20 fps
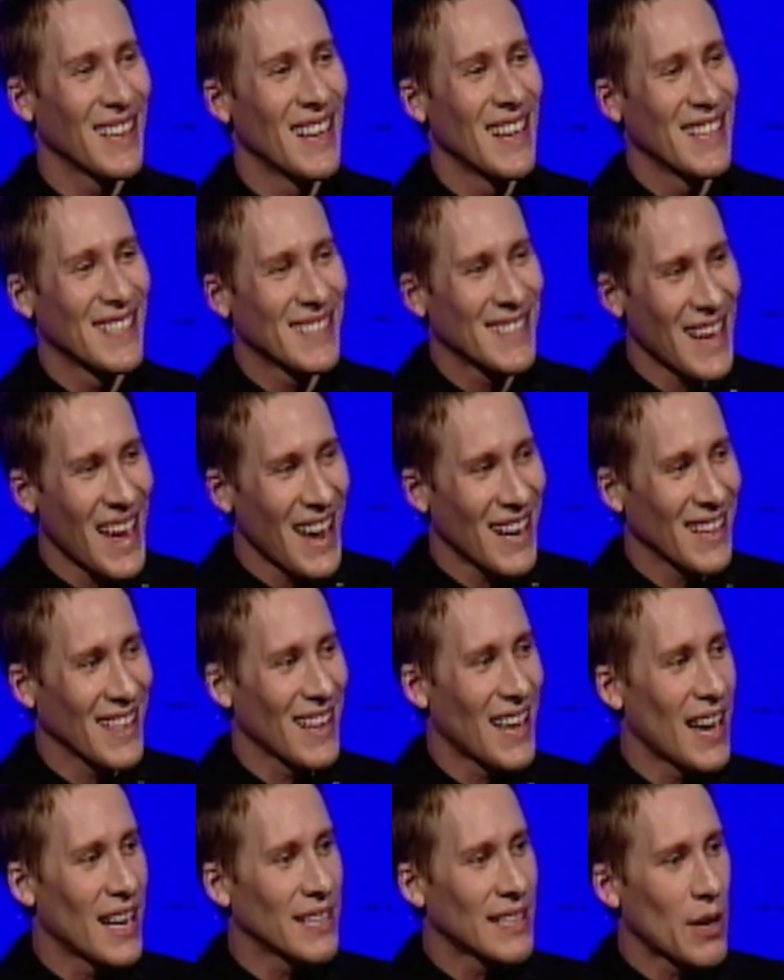
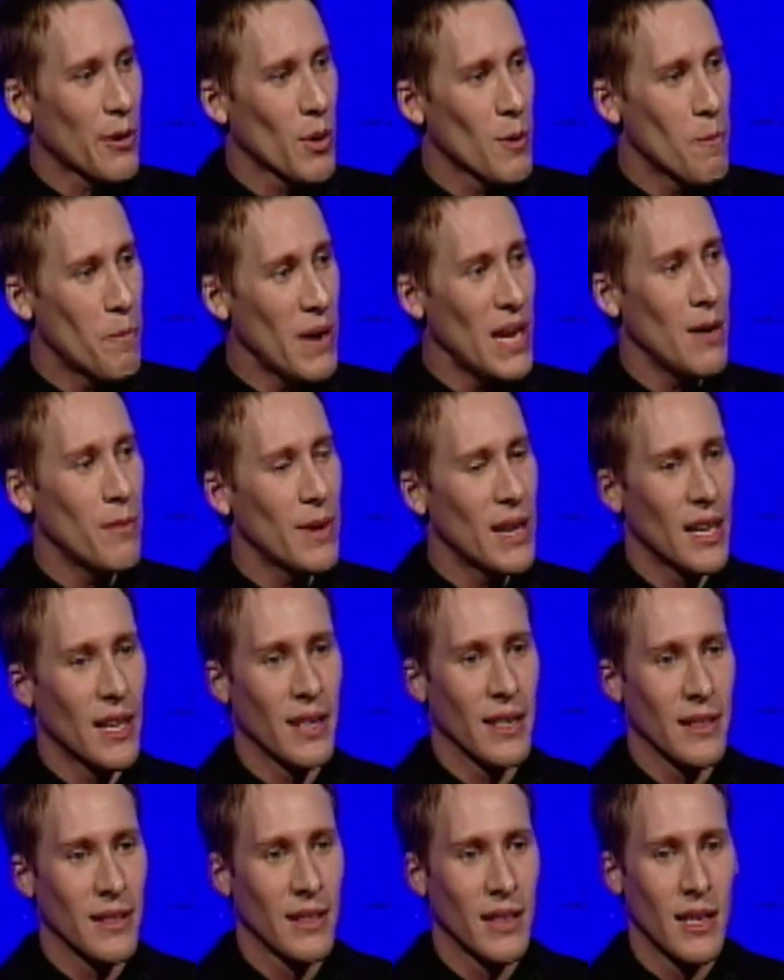satellite, they would beam
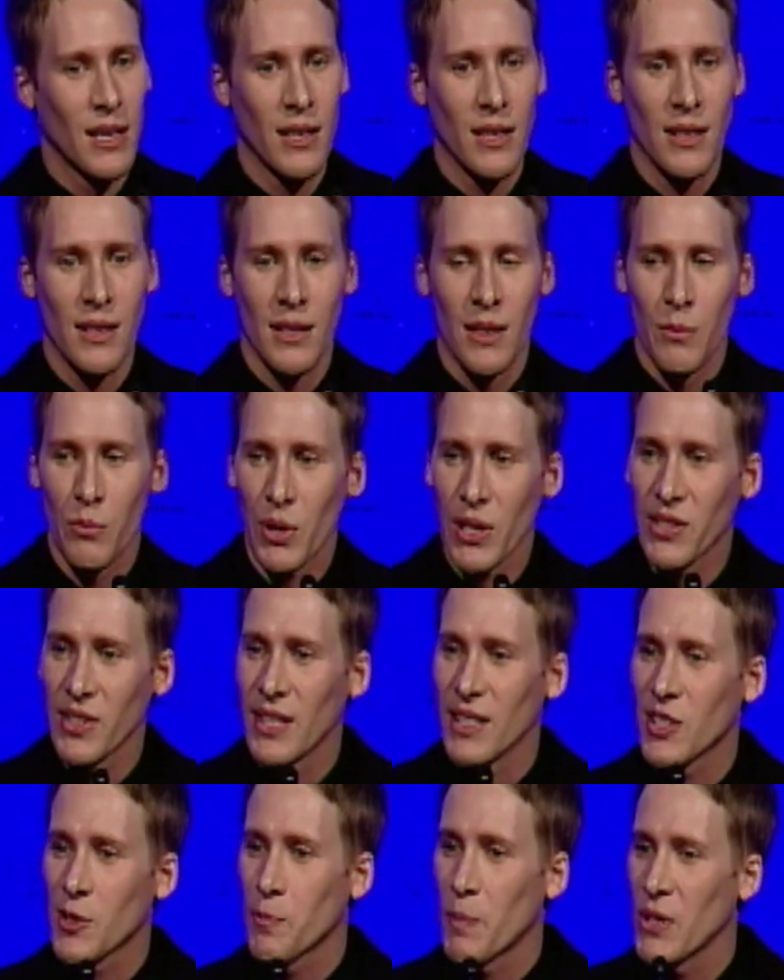in
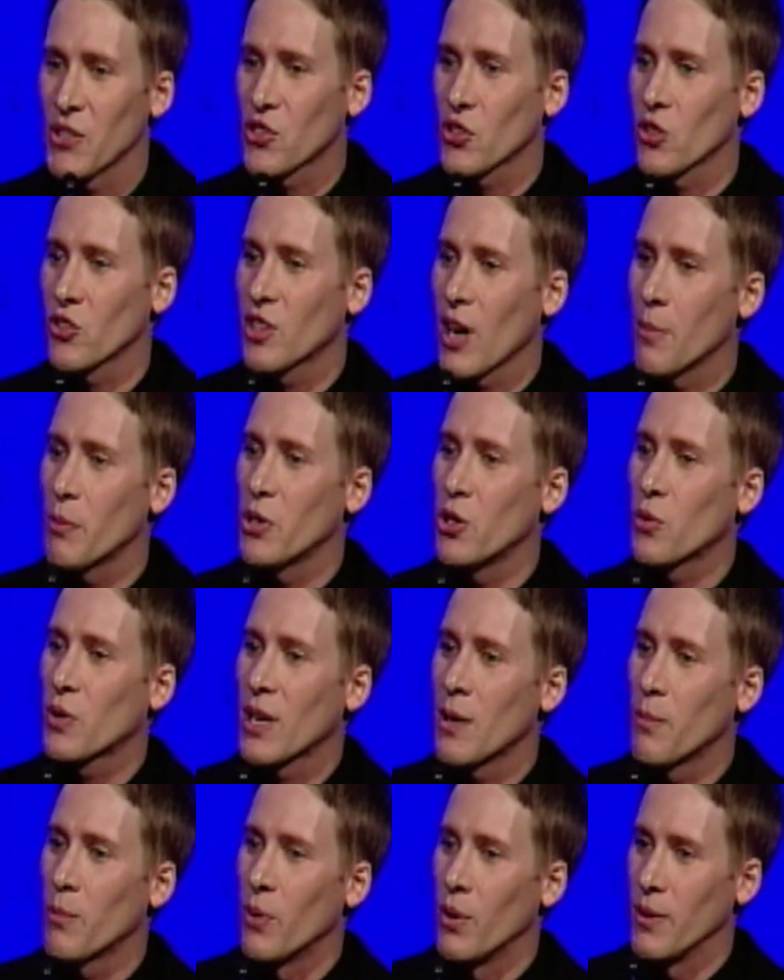President Spencer W.
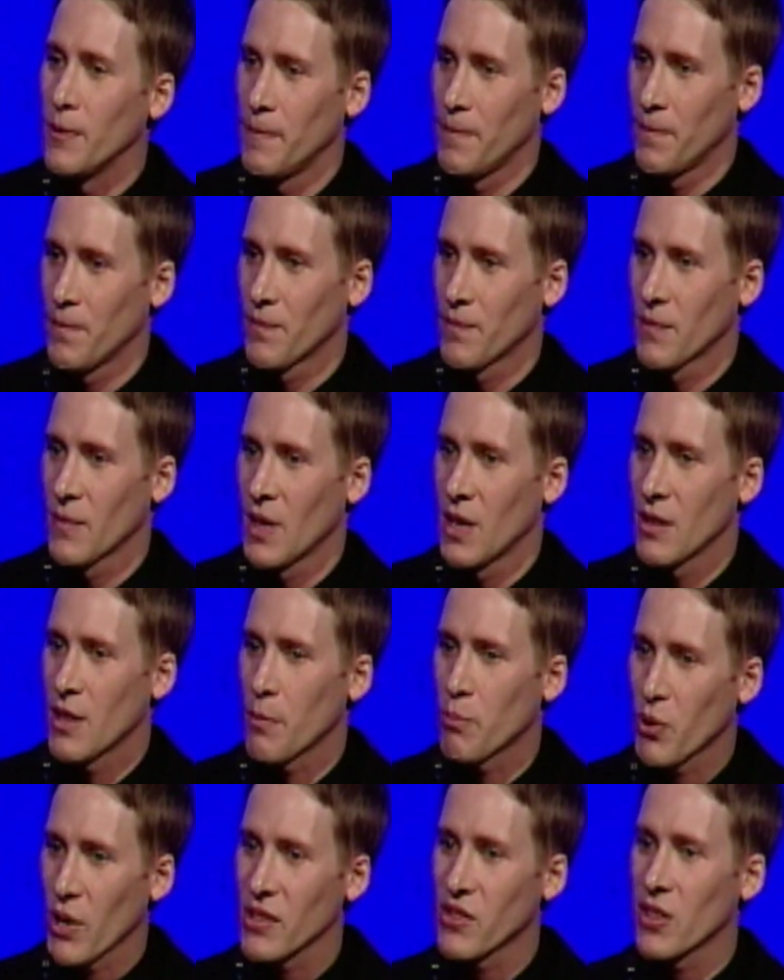Kimball, the
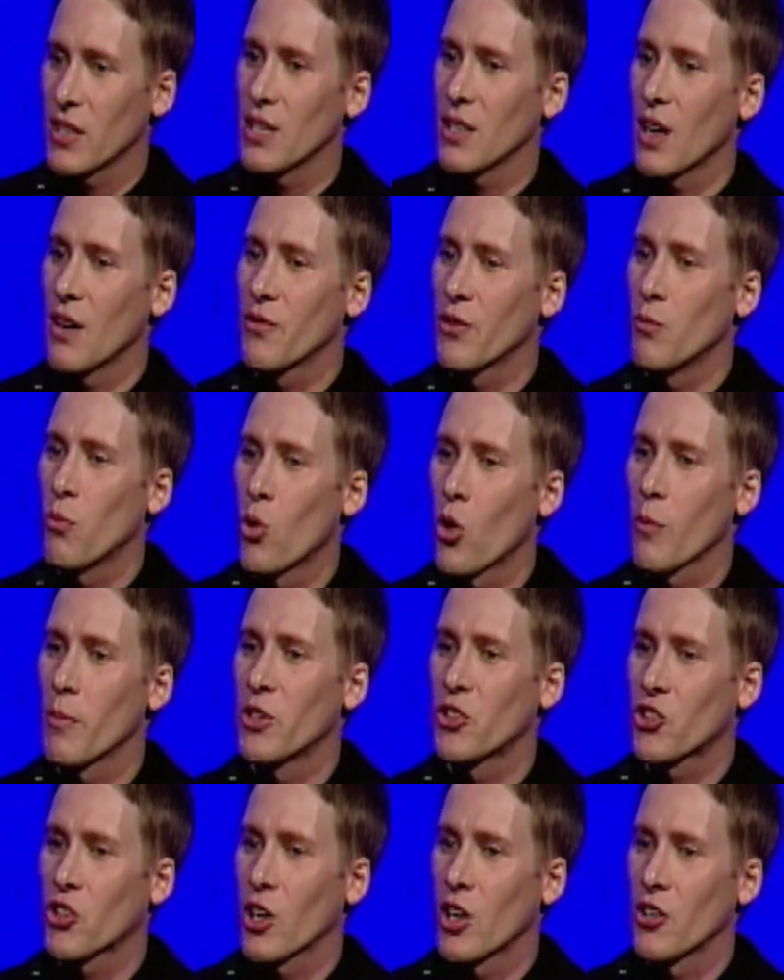president of the Mormon
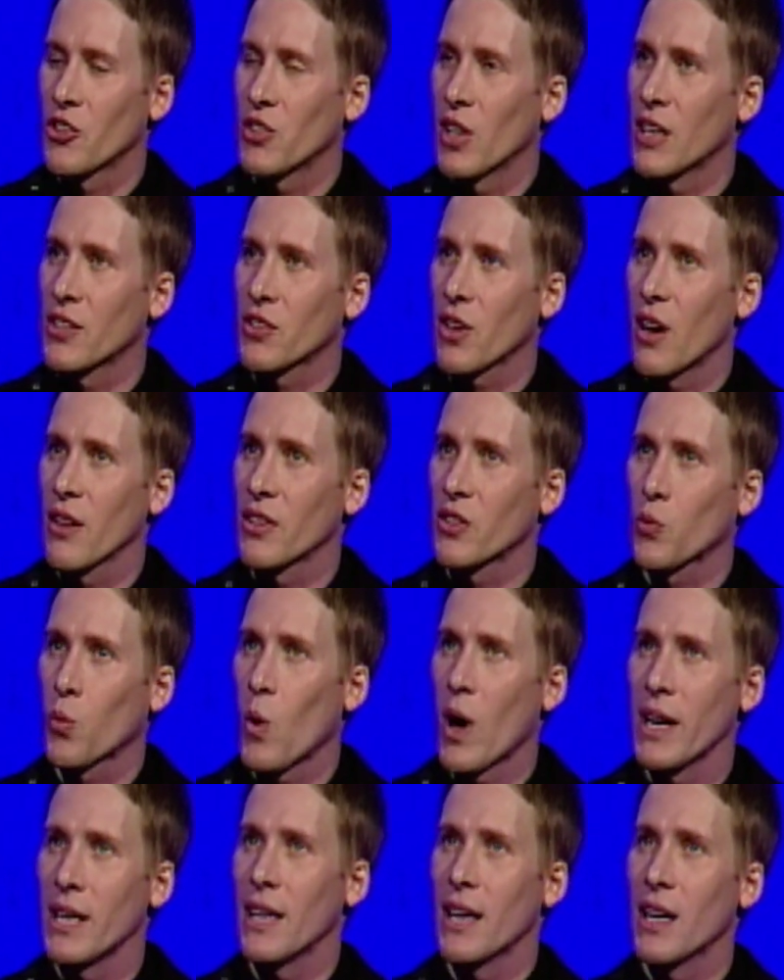Church, and I saw this
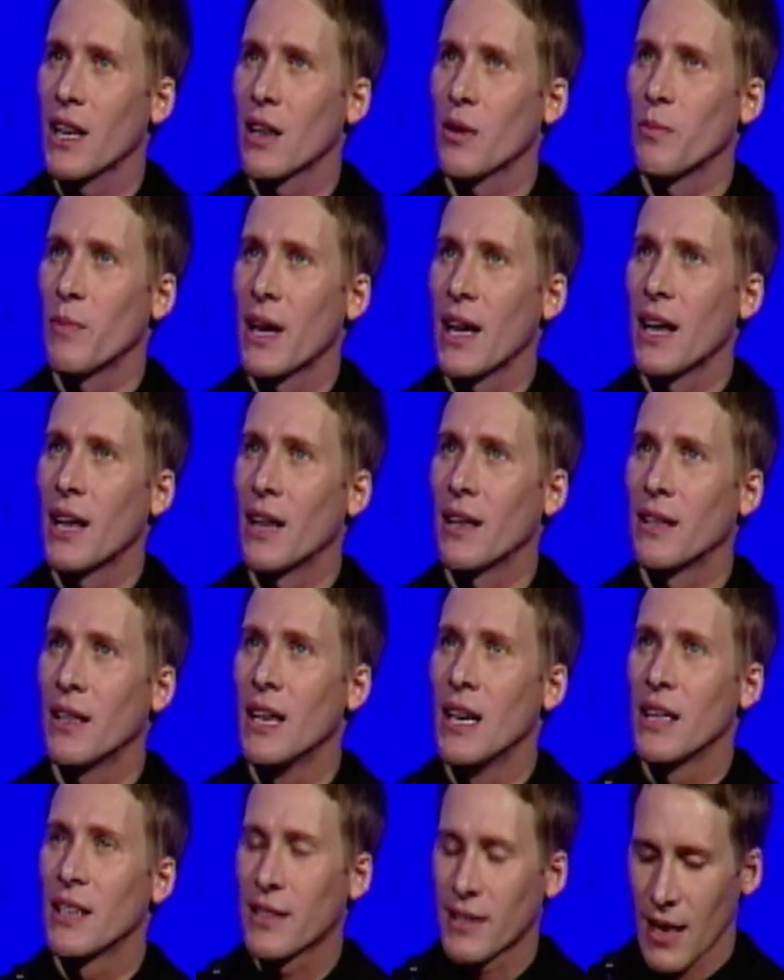white-haired man
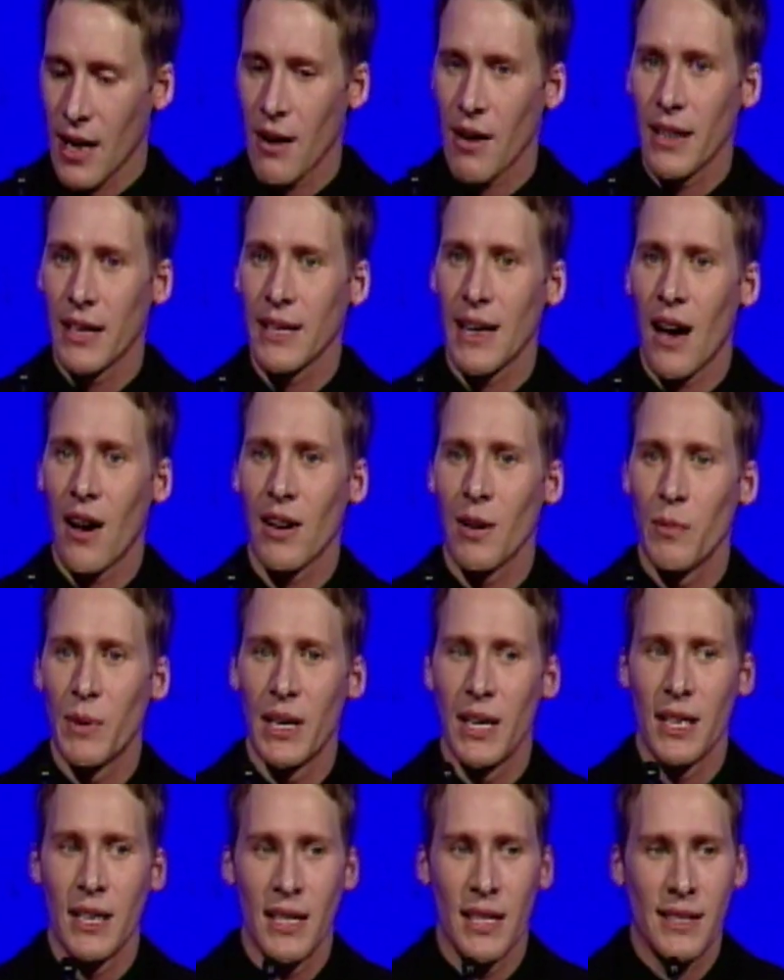staring down at
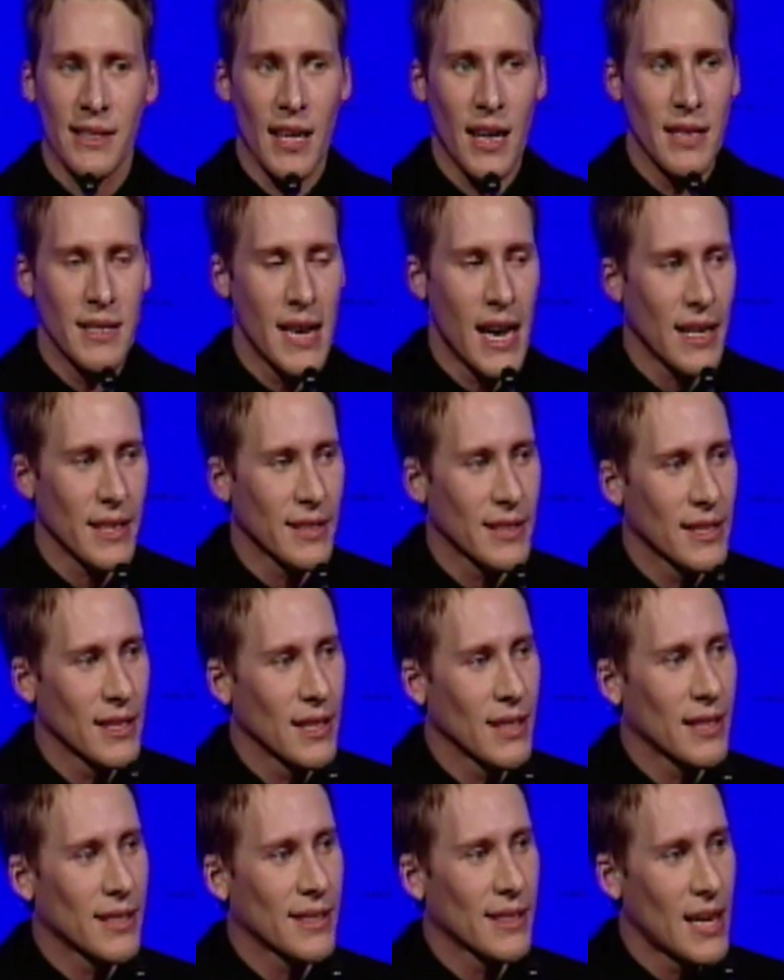me, and he said, next to
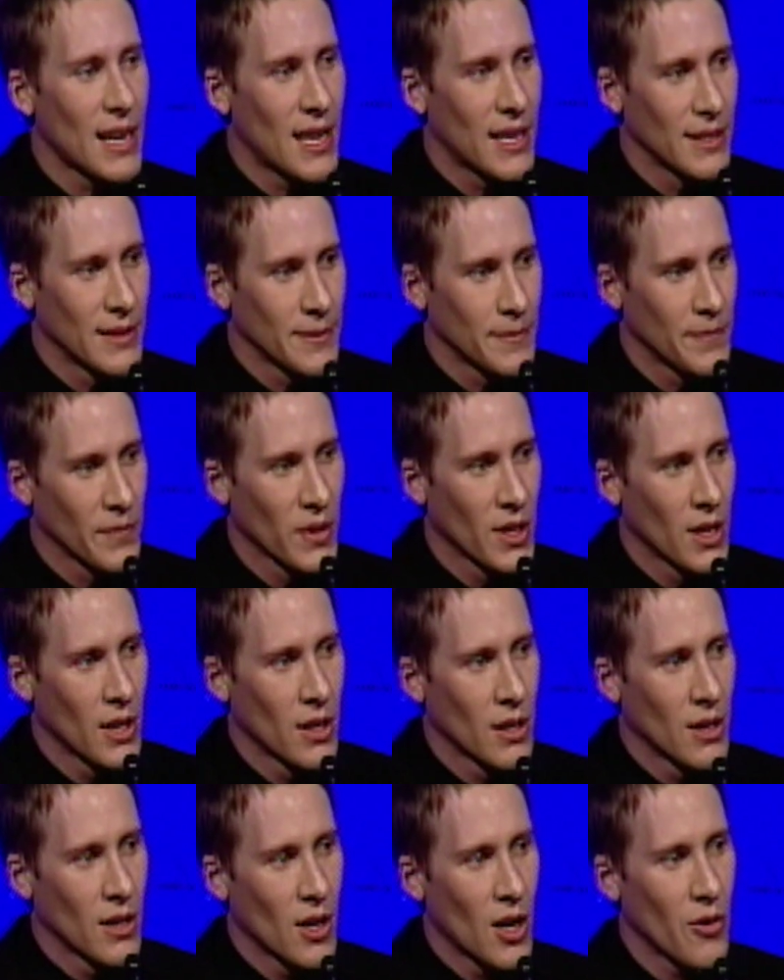the sin
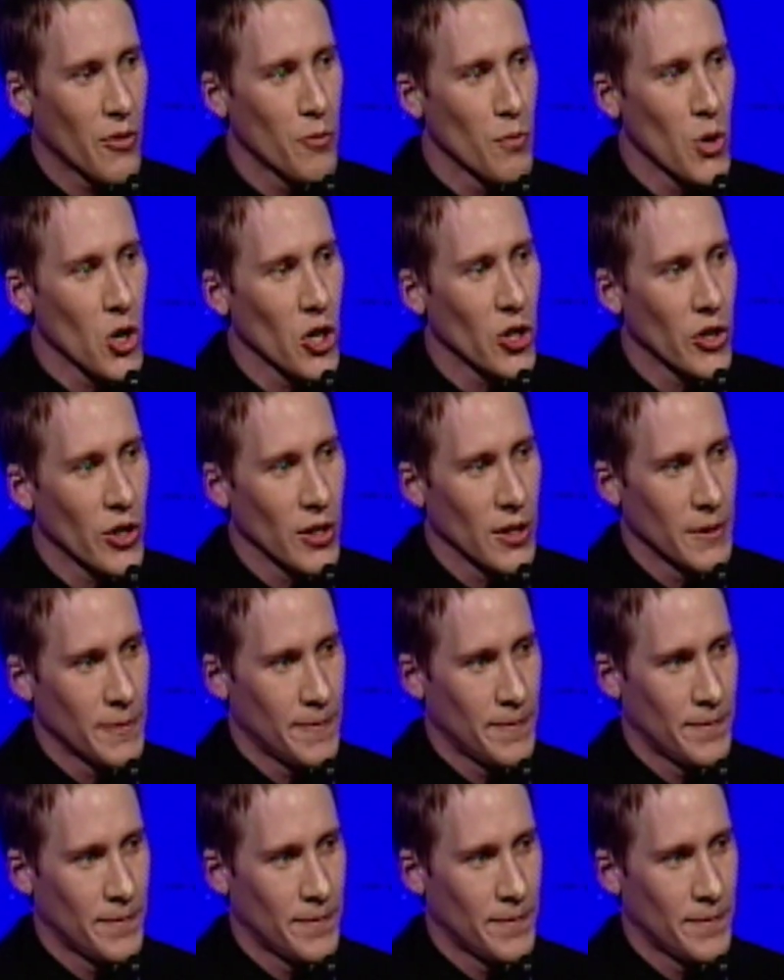of murder